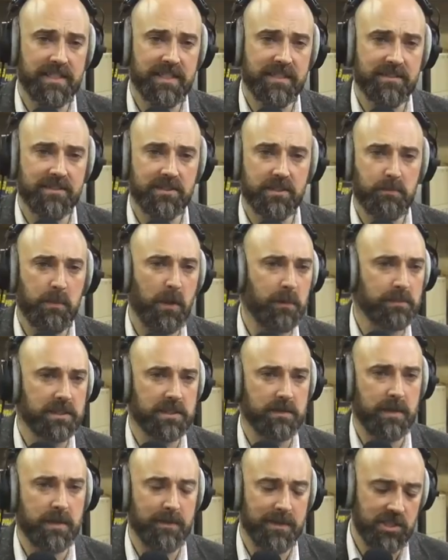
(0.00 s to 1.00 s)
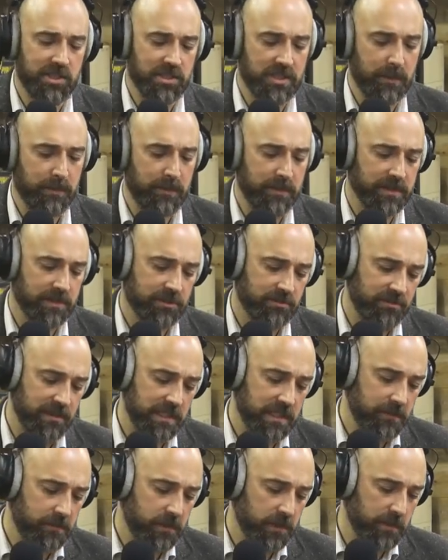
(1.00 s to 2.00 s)
Duncan's popped some images up on the
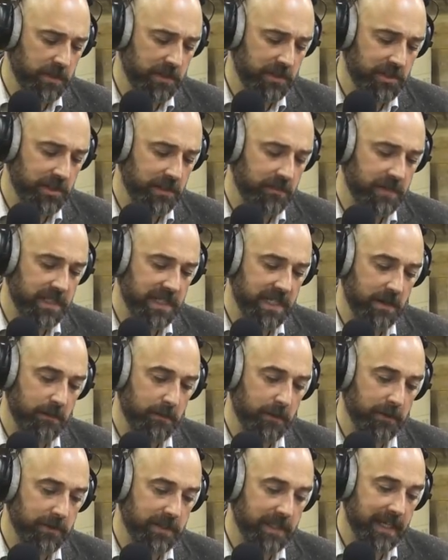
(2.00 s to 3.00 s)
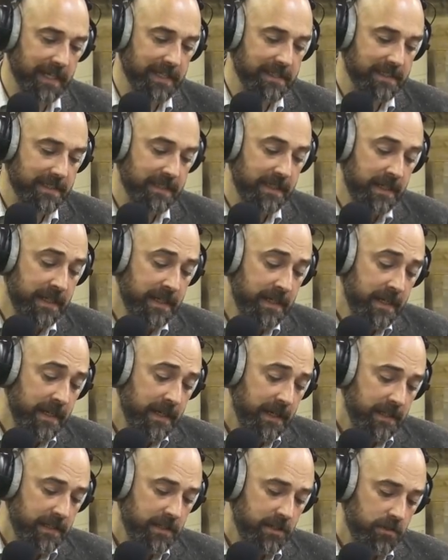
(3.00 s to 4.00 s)
screen if you're watching the video podcast.
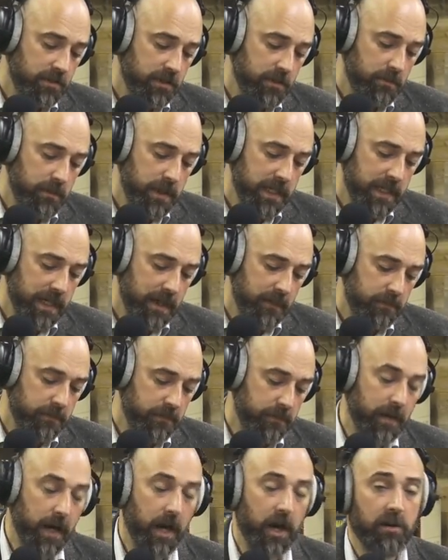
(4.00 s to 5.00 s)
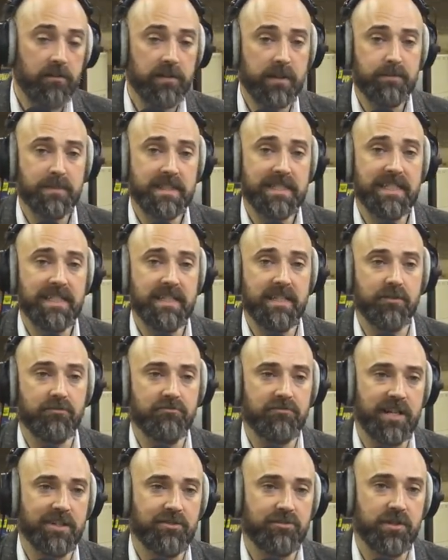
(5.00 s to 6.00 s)
You can pick it up from
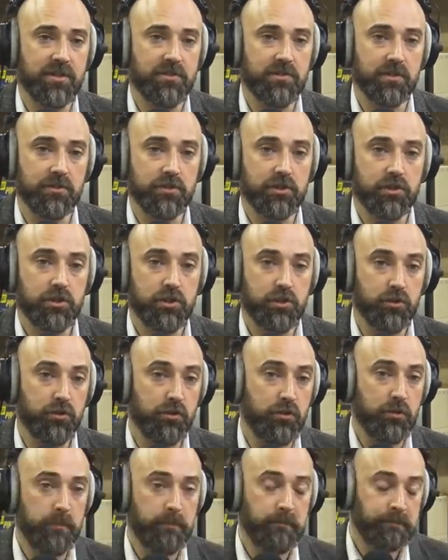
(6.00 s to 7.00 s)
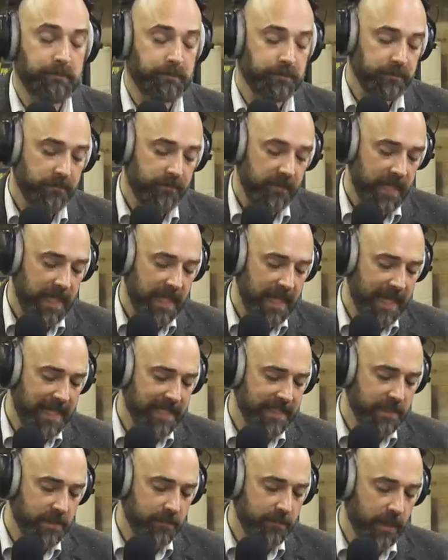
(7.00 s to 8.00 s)
rmcretro.store
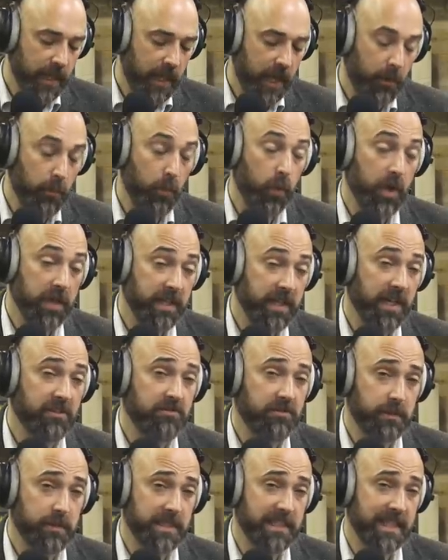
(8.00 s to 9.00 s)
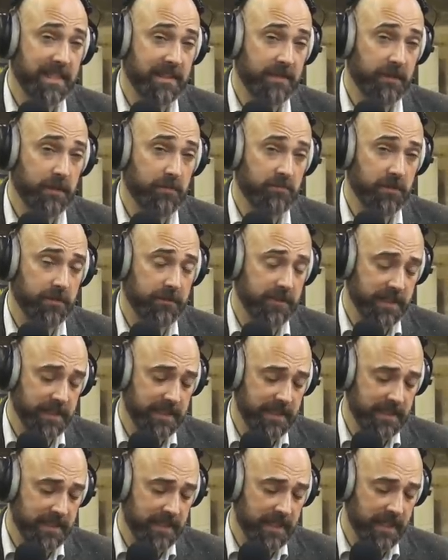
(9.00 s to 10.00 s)
and um, 100% of the profits
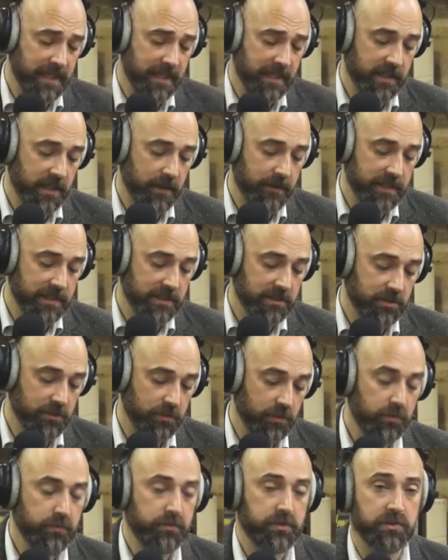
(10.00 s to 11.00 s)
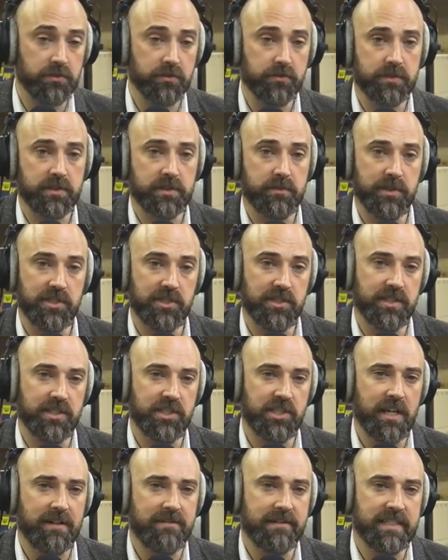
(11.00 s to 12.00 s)
this year are going to All Sorts, which is a
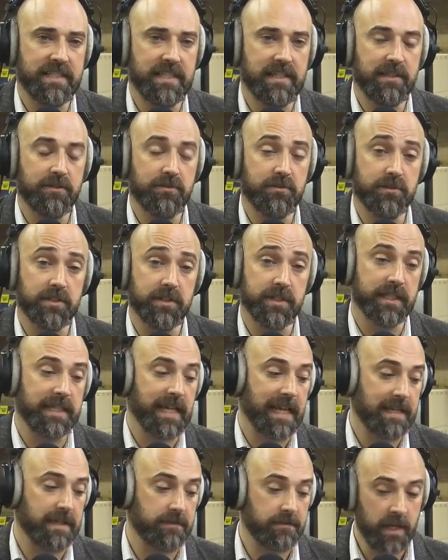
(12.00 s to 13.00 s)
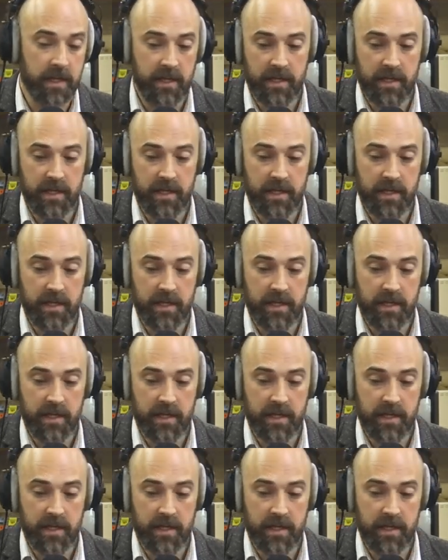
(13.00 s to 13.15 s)
charity local to the cave,